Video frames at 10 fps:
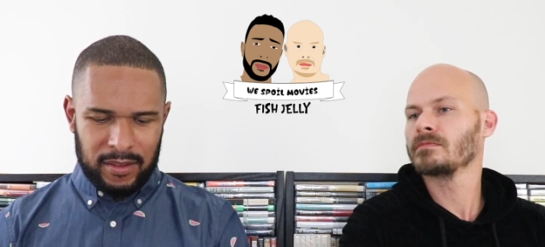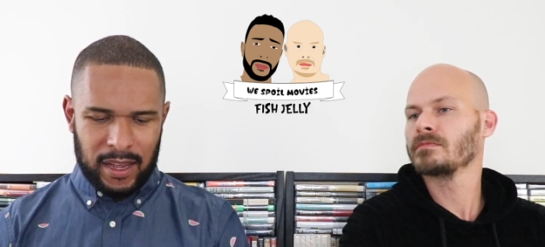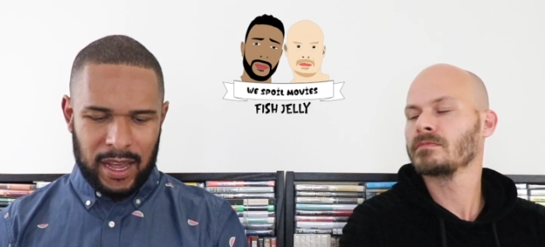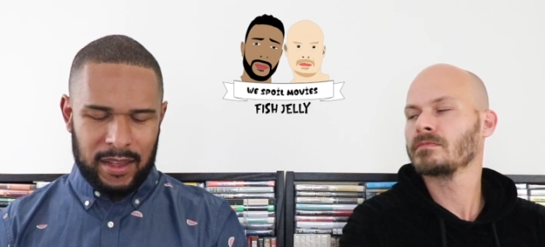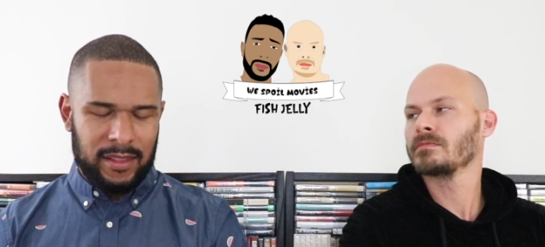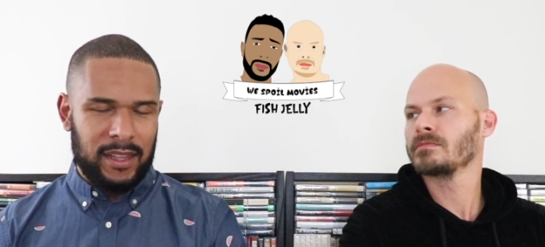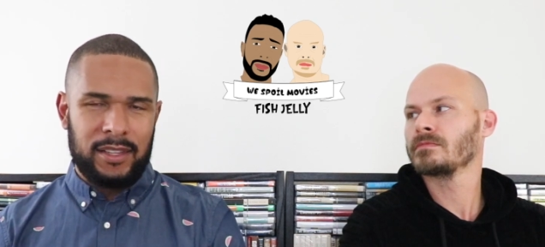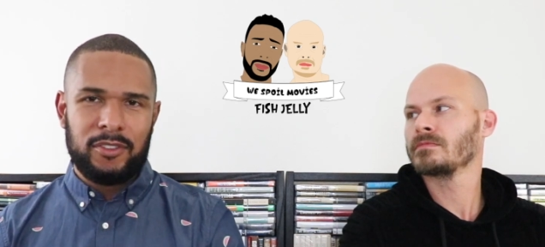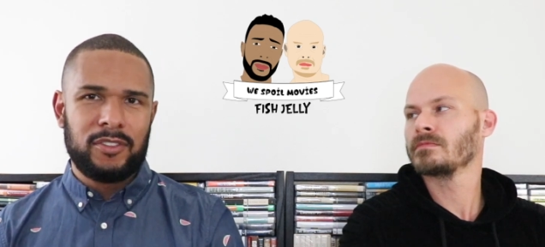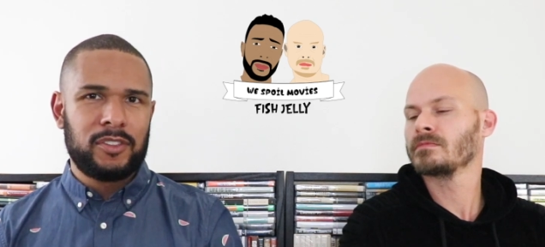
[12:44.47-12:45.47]
Speaker 1: uh,
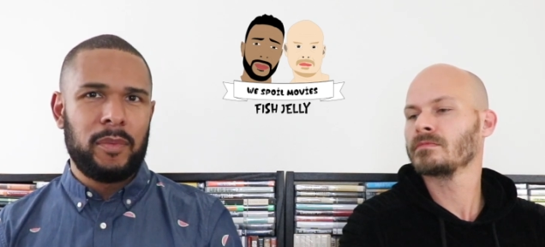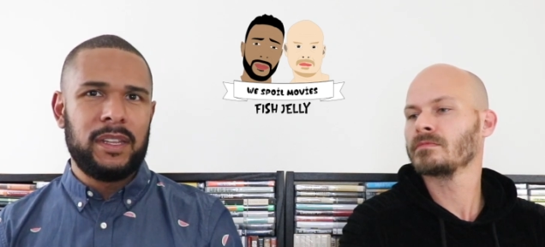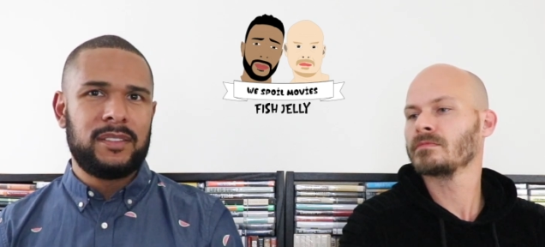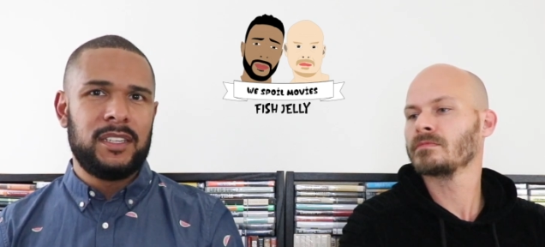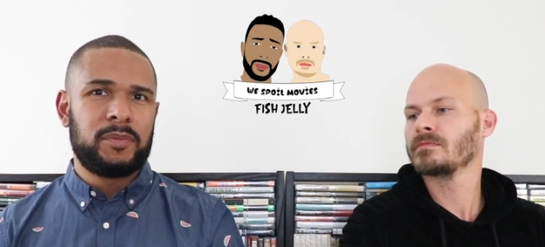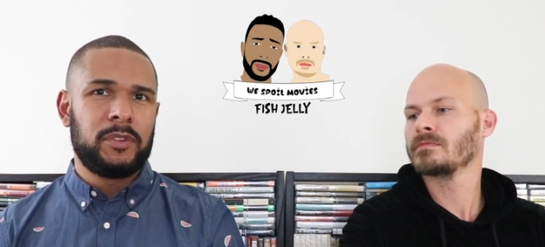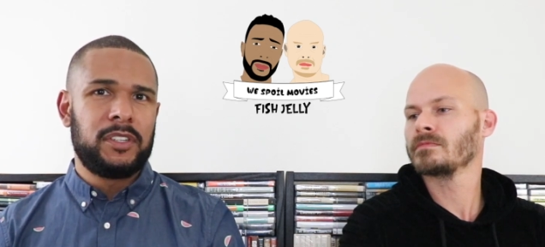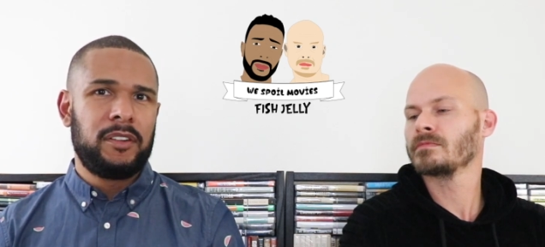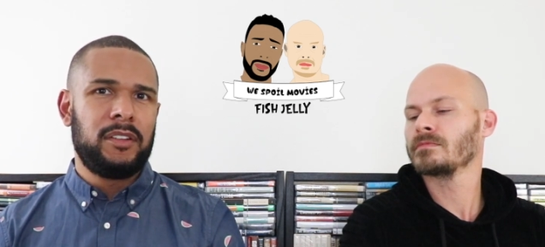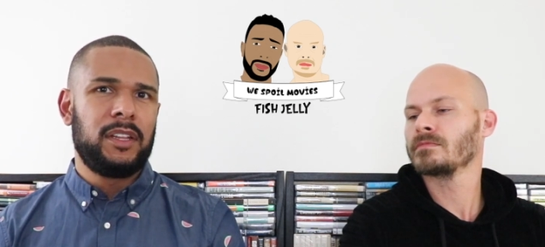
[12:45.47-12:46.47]
there are just so many scenes,
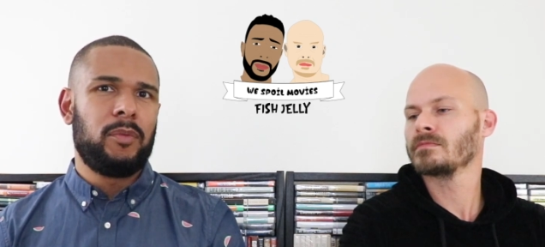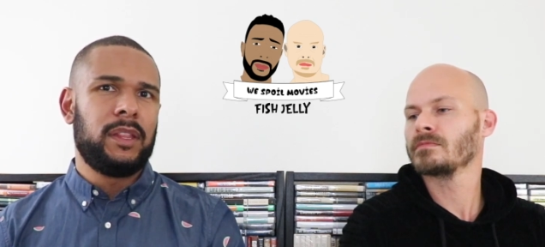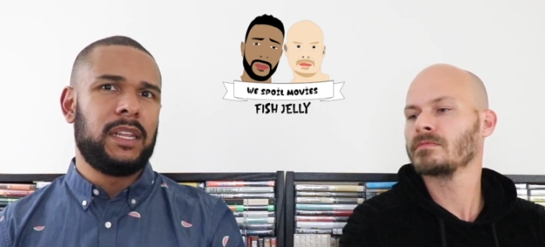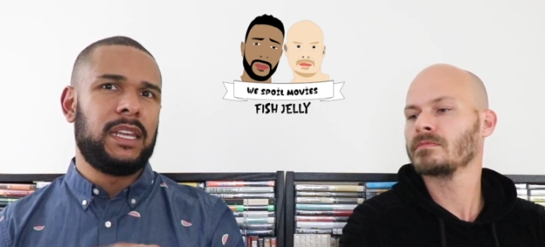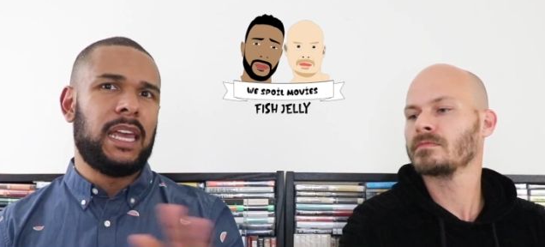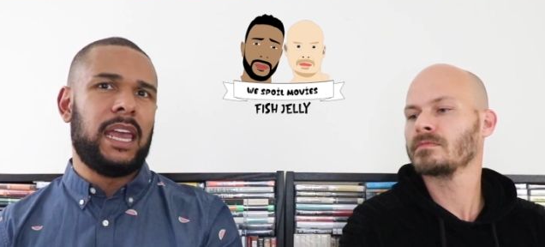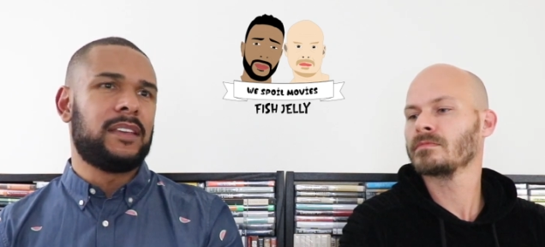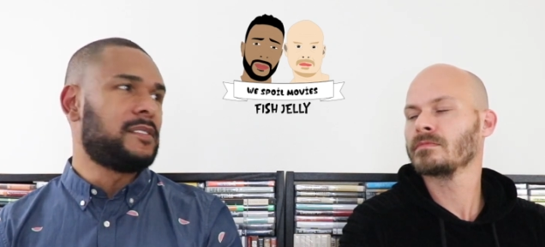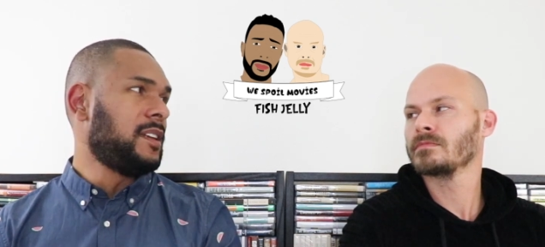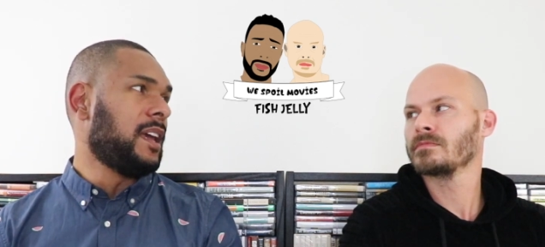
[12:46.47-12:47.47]
particularly when the gang
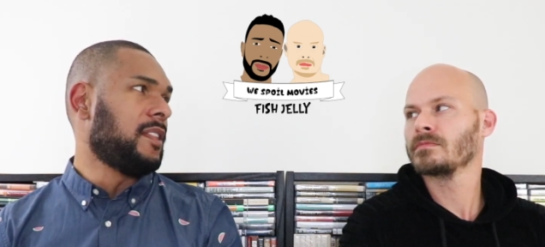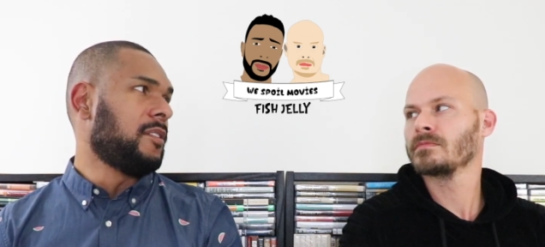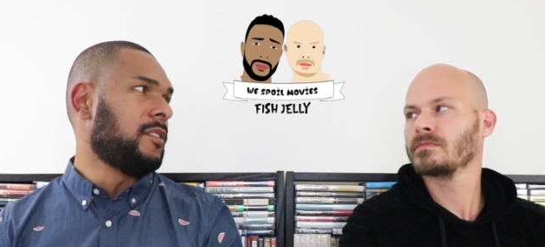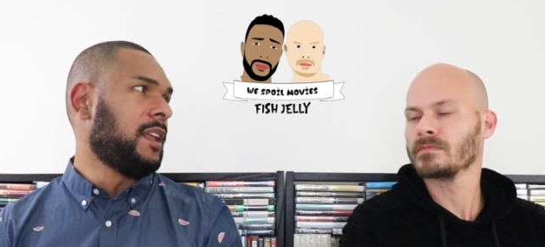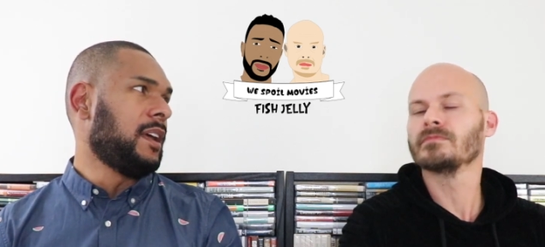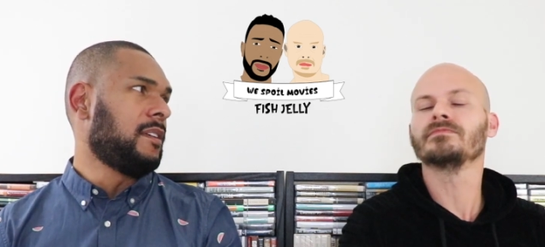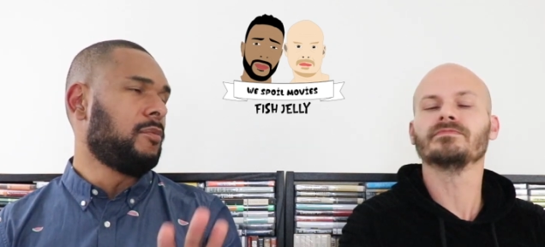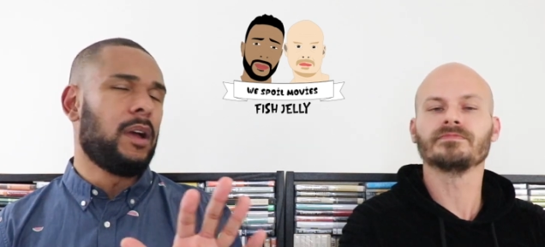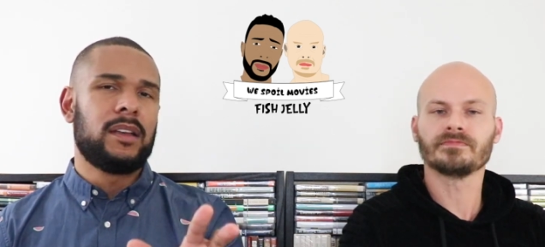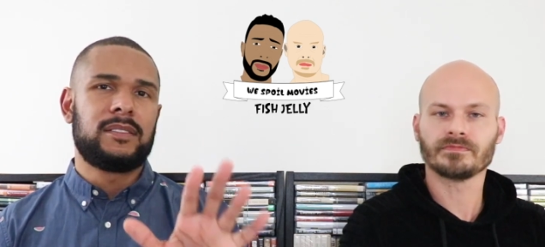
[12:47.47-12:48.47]
is together, like mm-hmm.
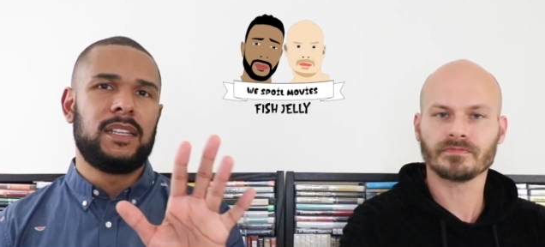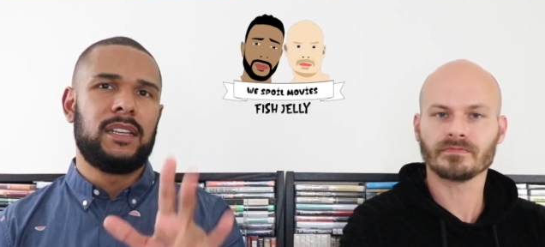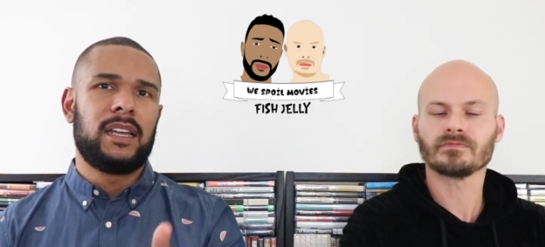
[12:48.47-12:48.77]
Rosalind,